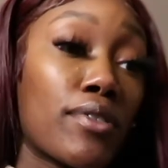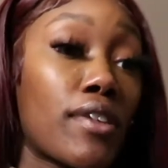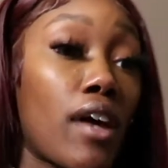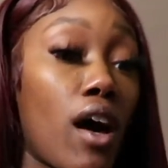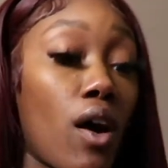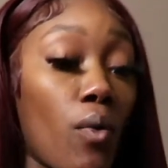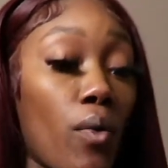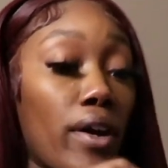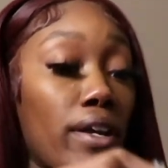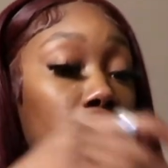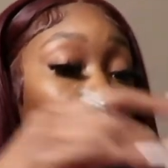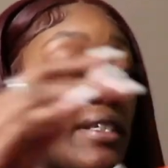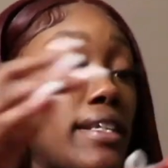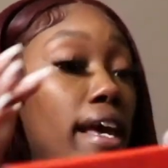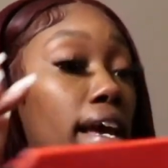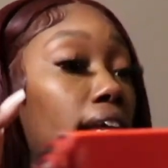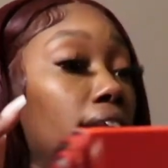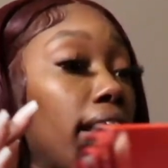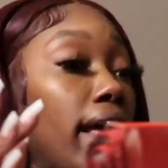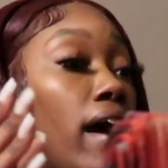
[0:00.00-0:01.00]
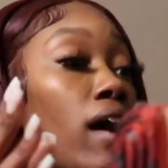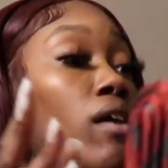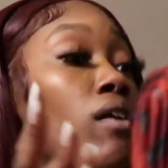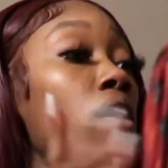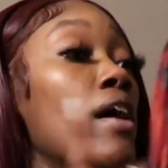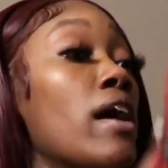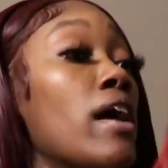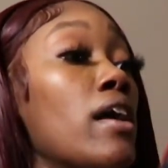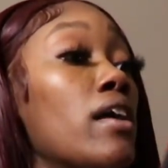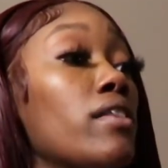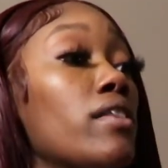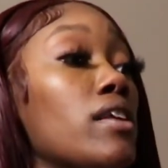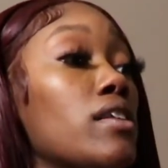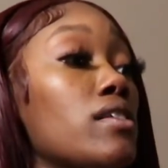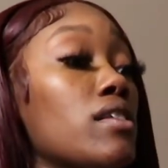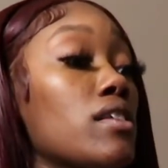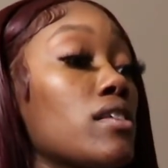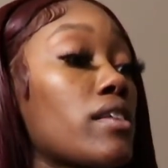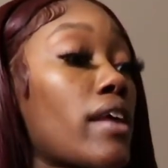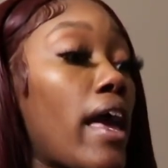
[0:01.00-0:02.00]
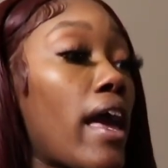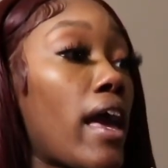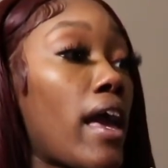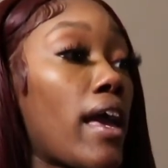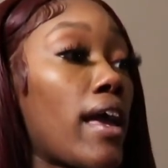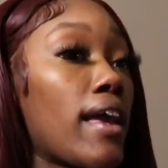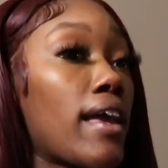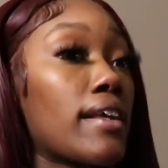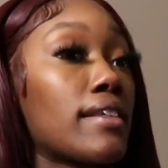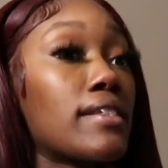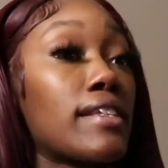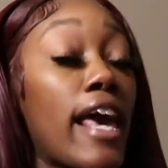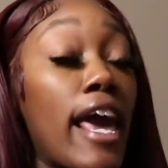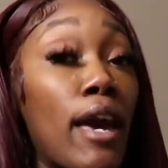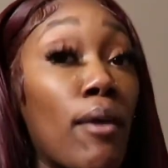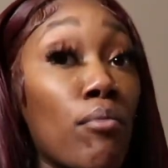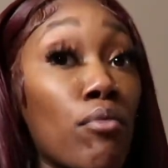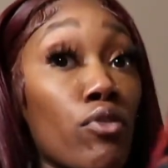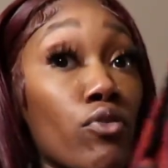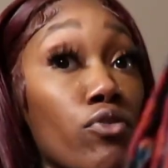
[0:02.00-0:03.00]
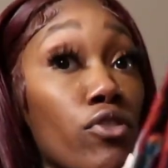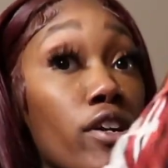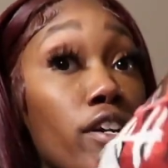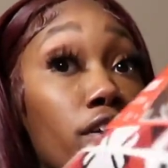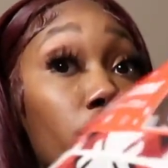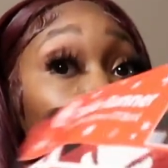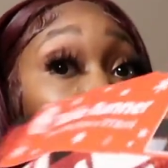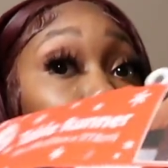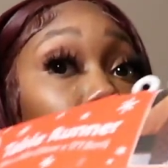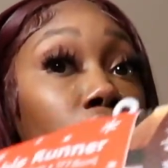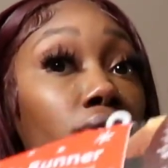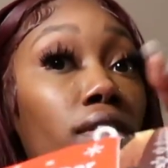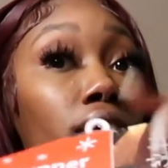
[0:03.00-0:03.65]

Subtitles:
is always decked out. This is a table runner.